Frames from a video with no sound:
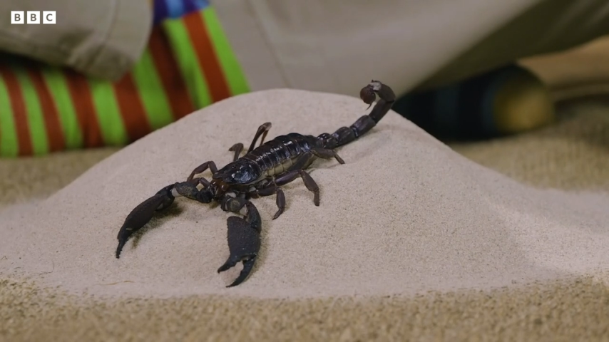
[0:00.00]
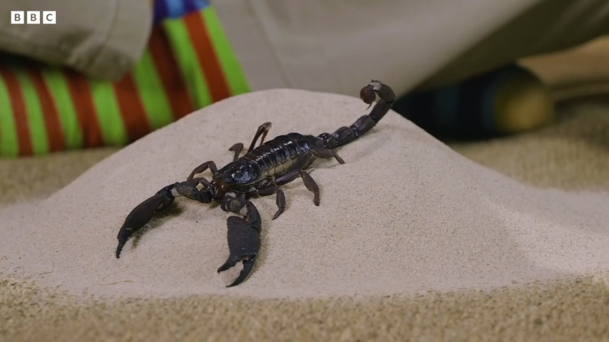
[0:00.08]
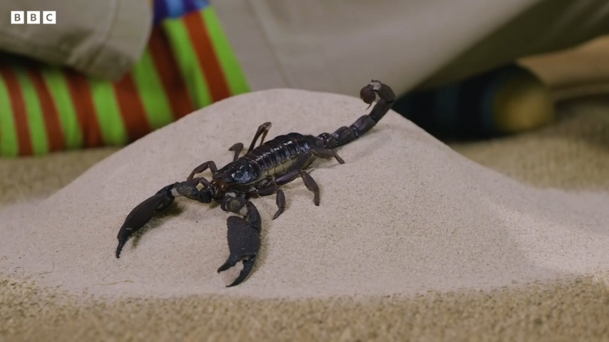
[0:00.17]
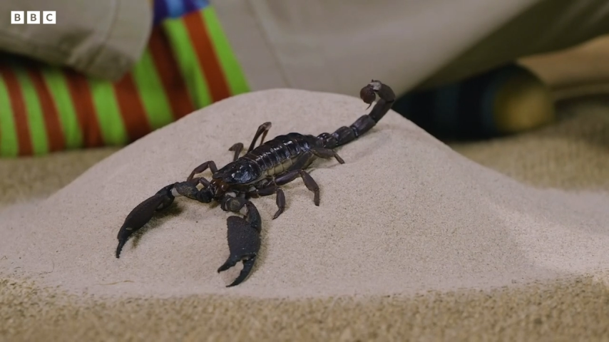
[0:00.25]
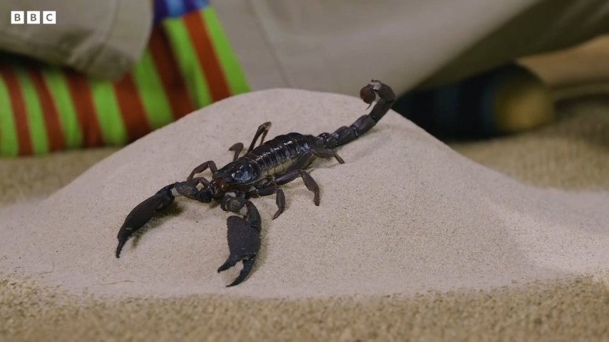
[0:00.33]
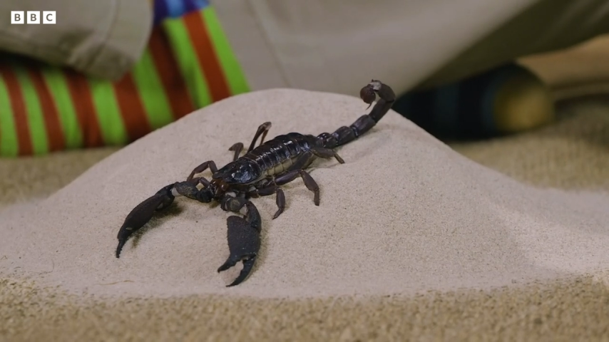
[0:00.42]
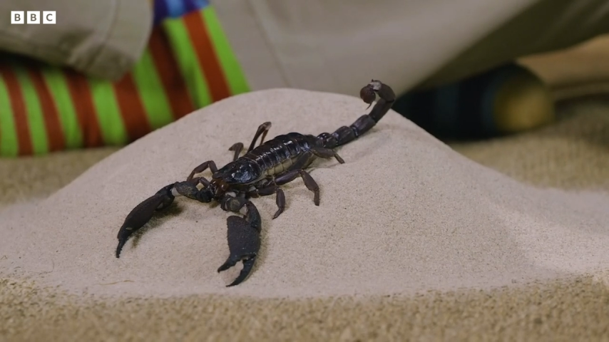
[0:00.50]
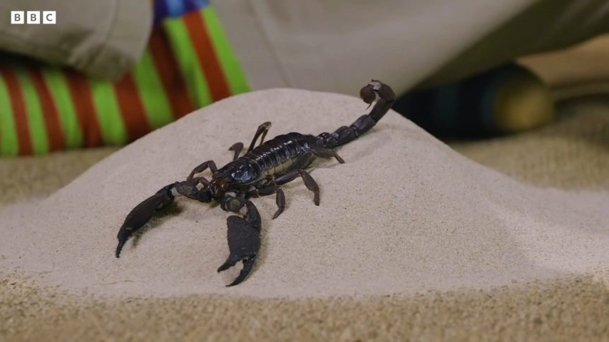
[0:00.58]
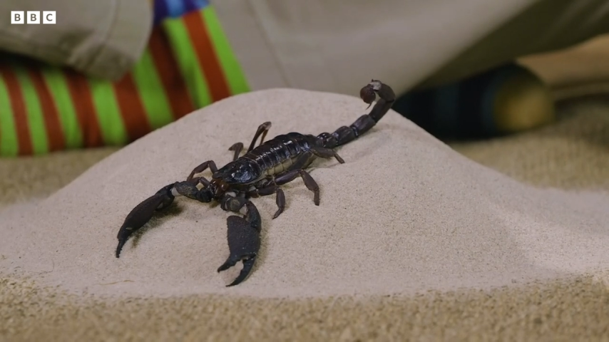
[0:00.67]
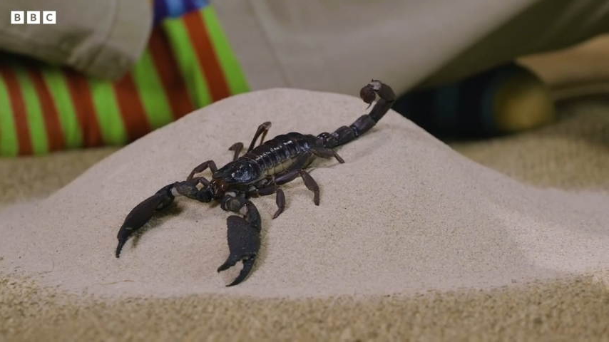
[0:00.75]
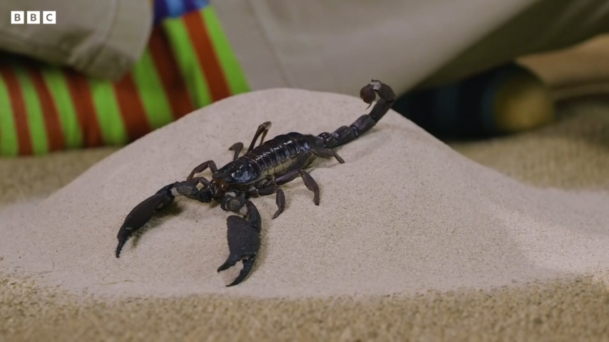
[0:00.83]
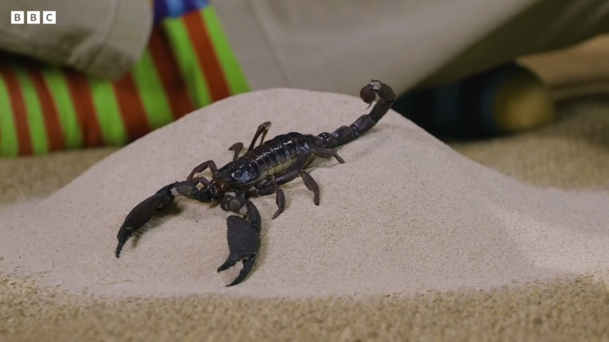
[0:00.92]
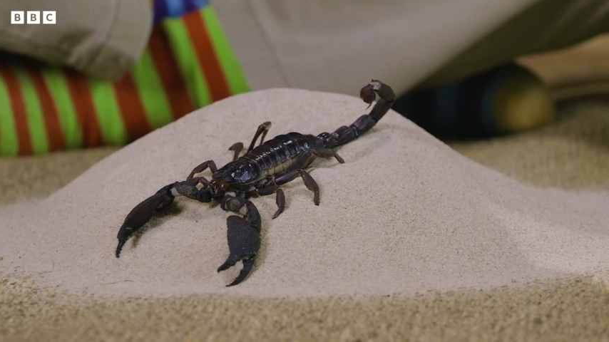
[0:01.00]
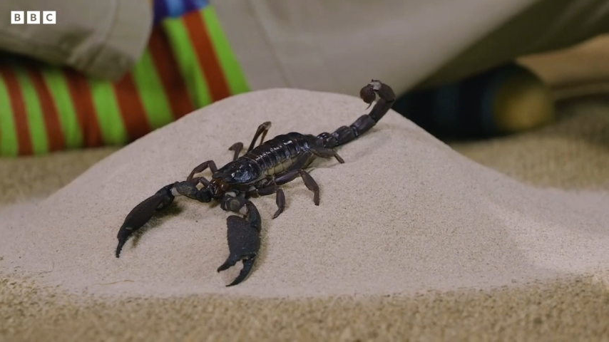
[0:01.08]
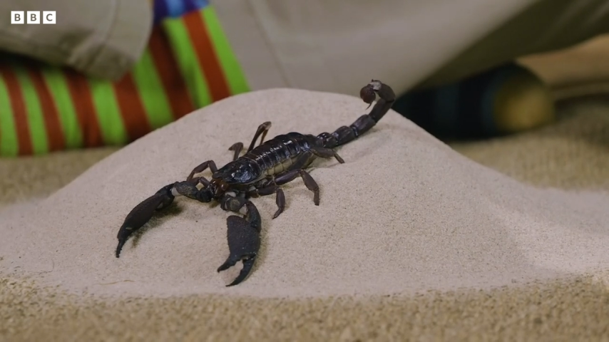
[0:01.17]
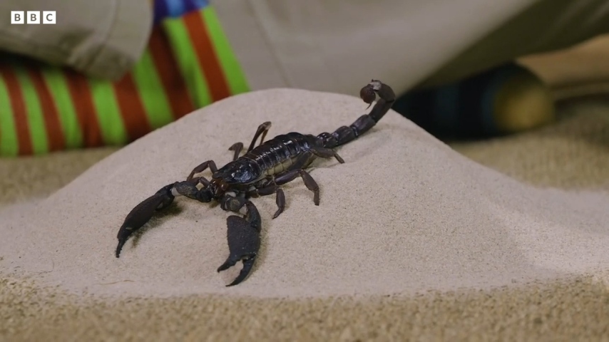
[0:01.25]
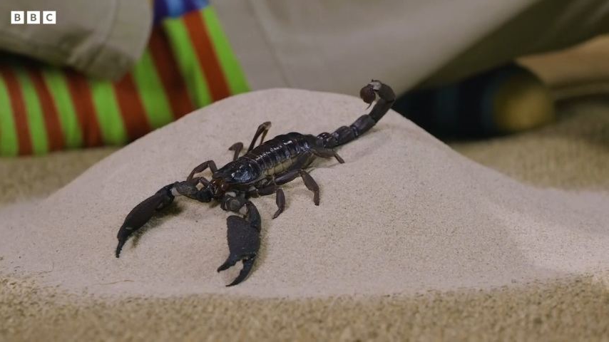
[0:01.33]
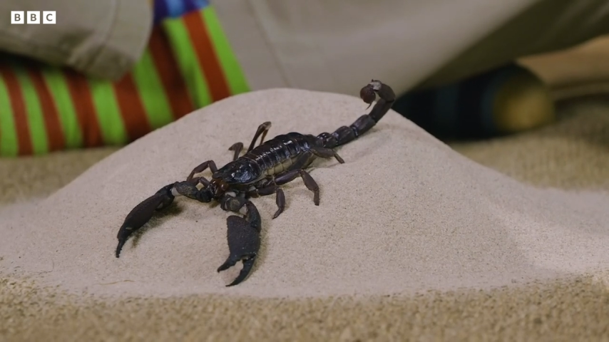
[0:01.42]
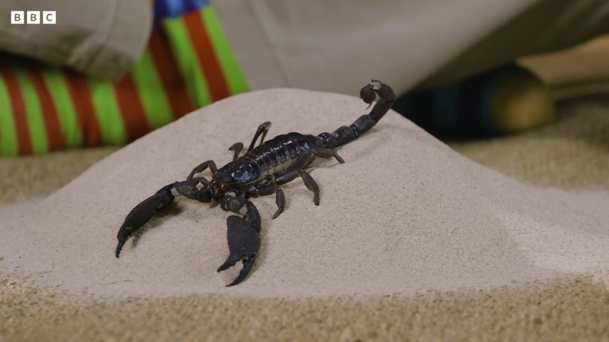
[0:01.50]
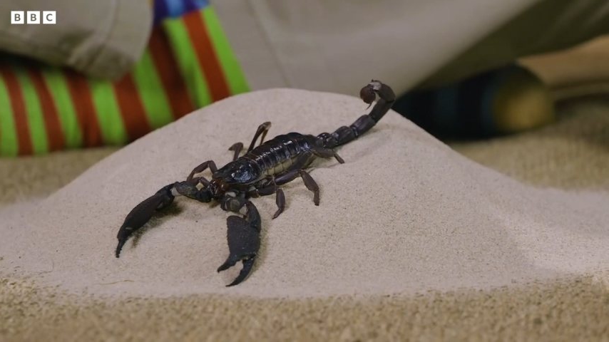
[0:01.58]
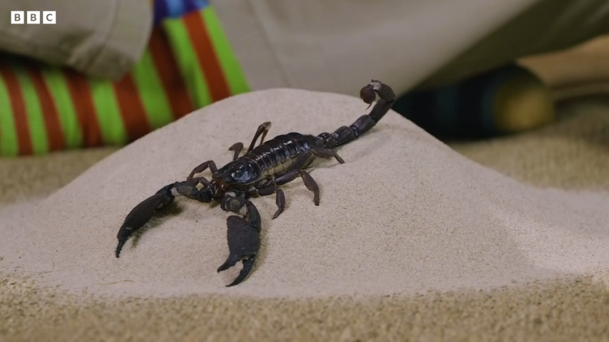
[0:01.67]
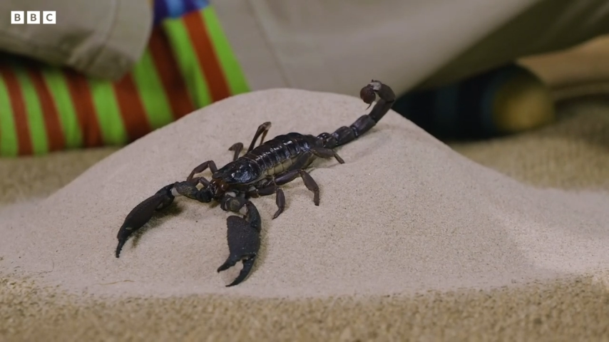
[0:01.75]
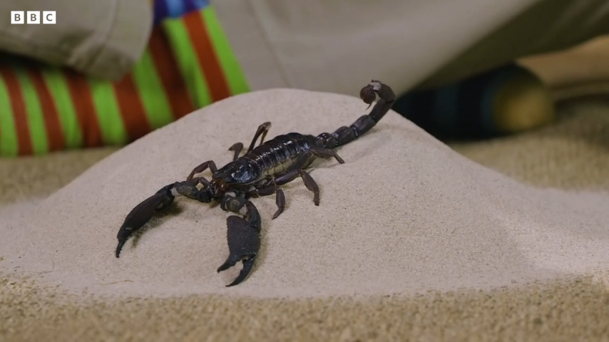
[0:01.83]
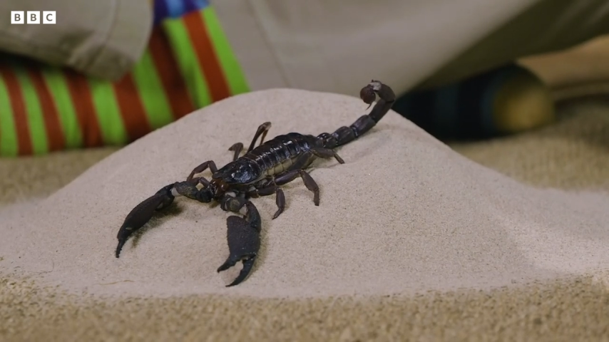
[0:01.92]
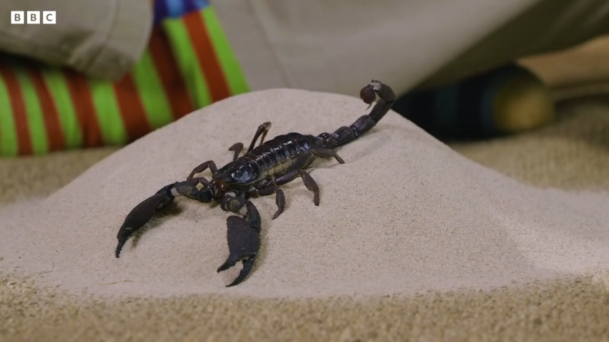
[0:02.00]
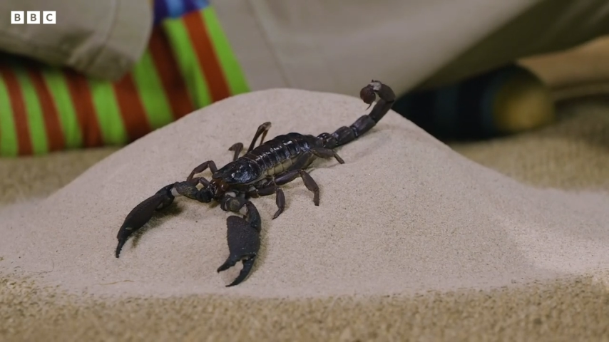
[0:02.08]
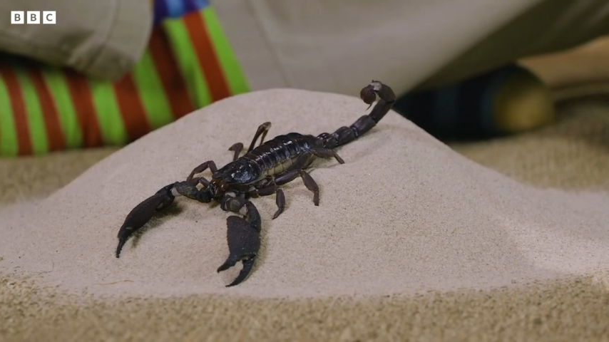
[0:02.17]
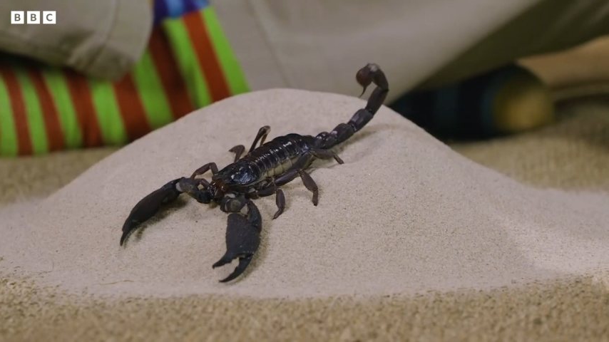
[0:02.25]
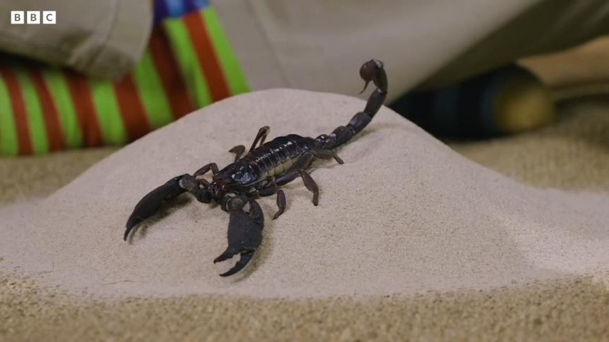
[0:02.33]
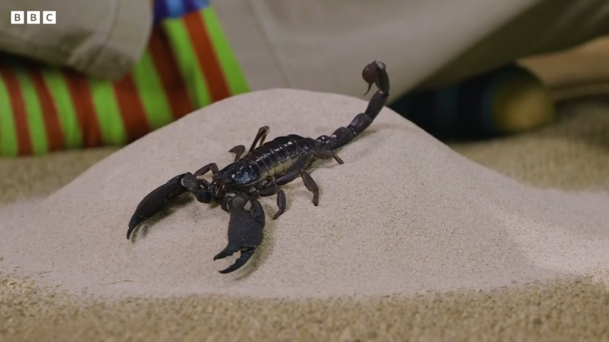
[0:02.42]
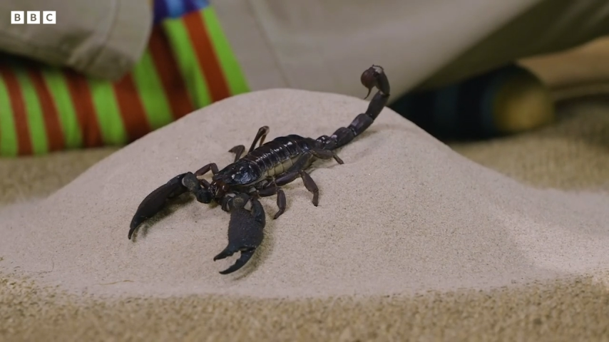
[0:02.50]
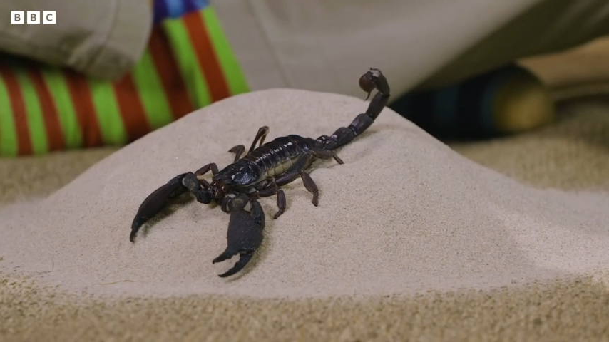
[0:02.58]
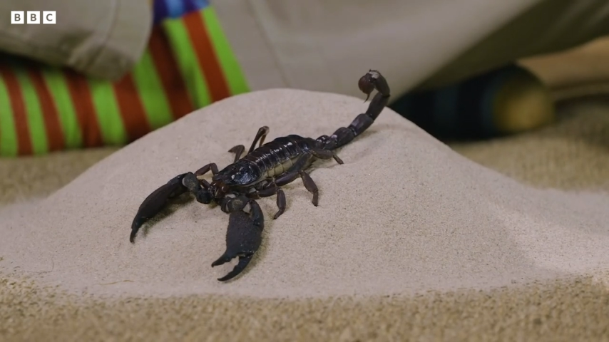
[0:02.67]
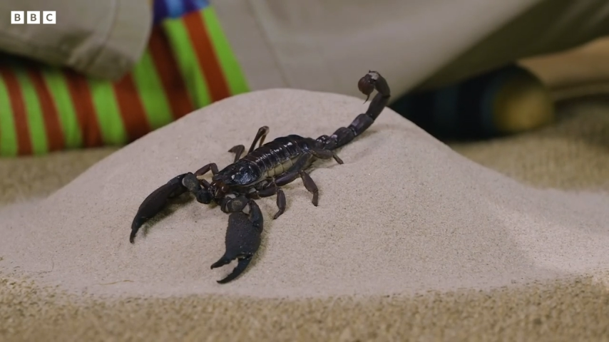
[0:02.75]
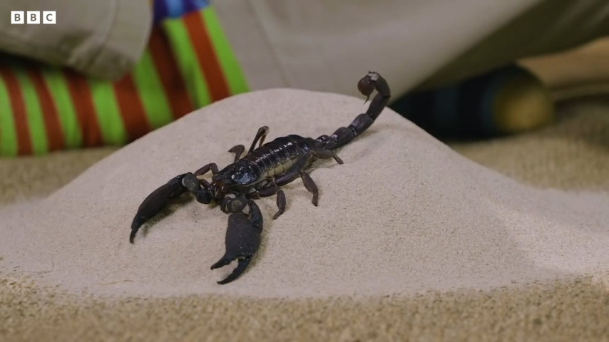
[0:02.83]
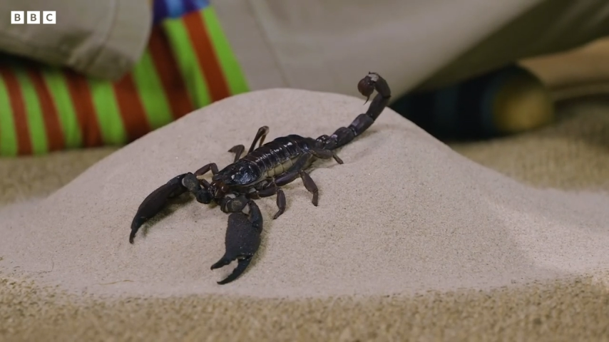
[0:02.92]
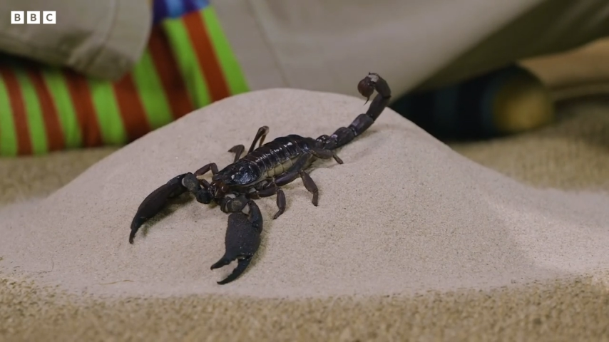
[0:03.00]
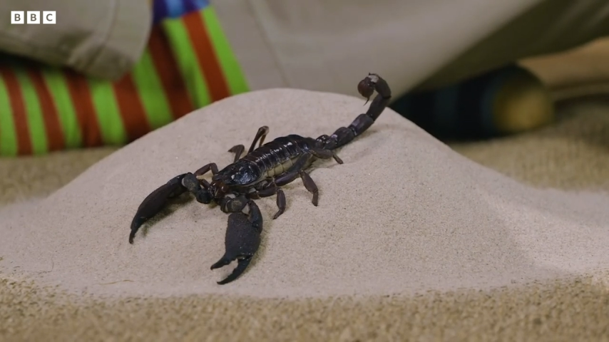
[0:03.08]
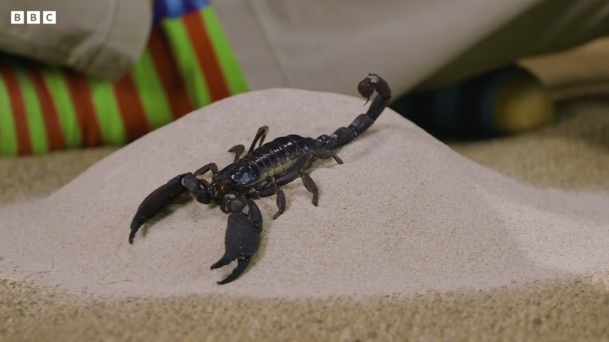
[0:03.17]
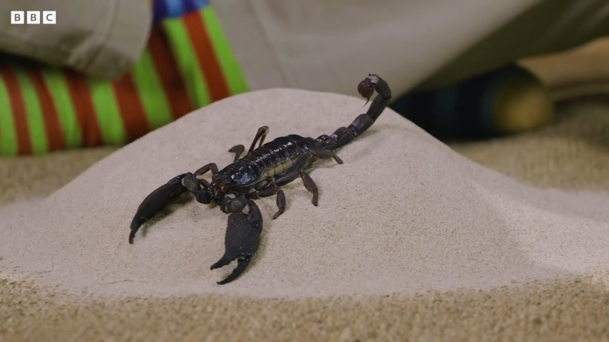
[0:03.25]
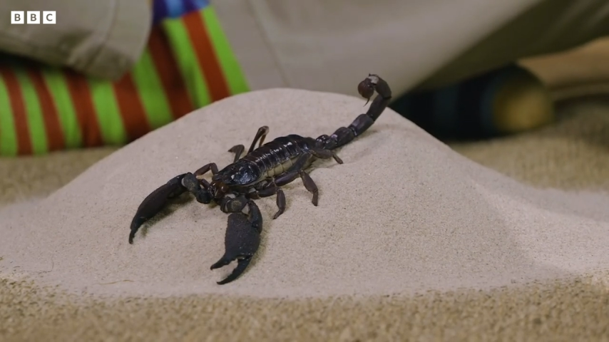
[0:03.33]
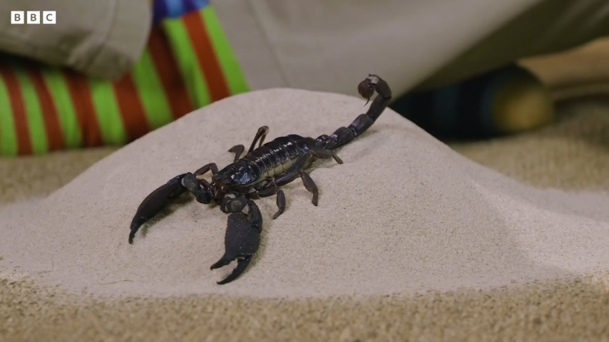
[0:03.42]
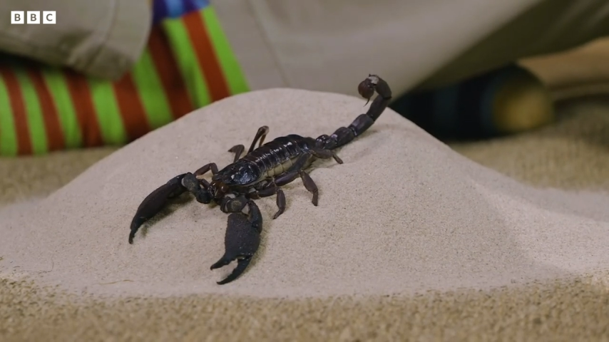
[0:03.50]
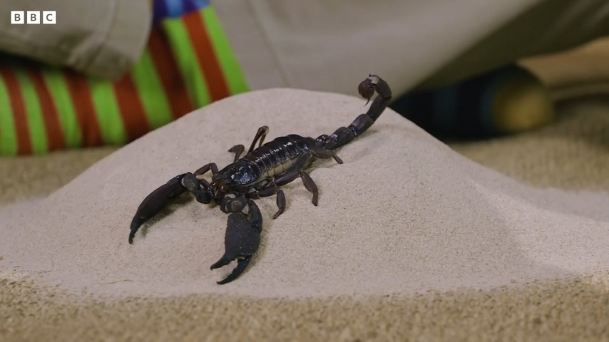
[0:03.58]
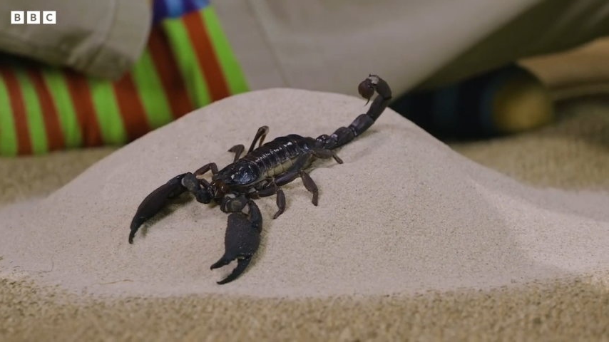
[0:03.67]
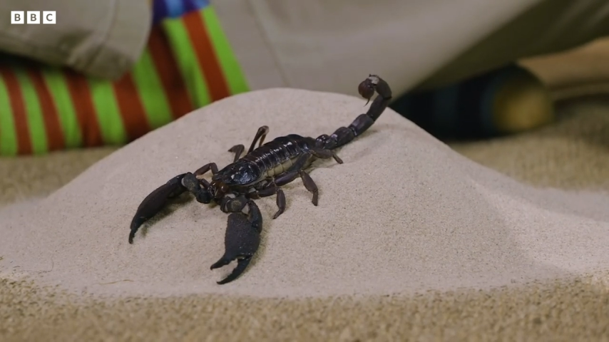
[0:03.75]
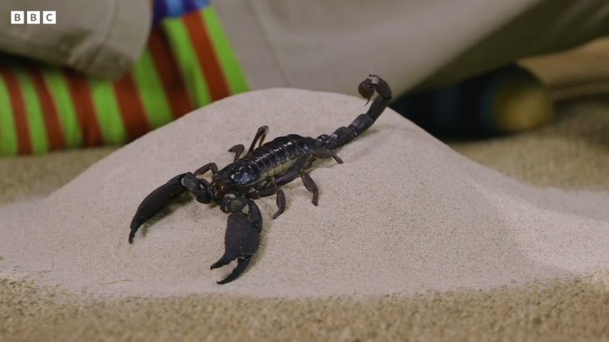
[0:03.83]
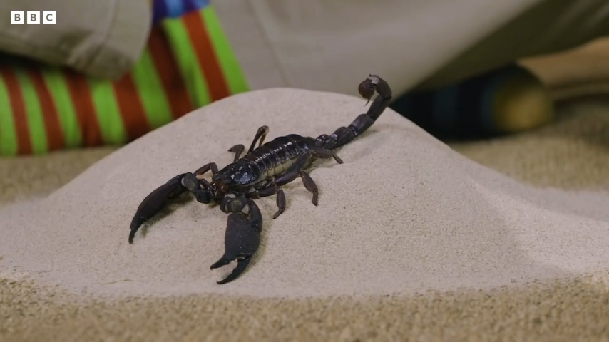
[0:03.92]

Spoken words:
[unreadable: no face in view]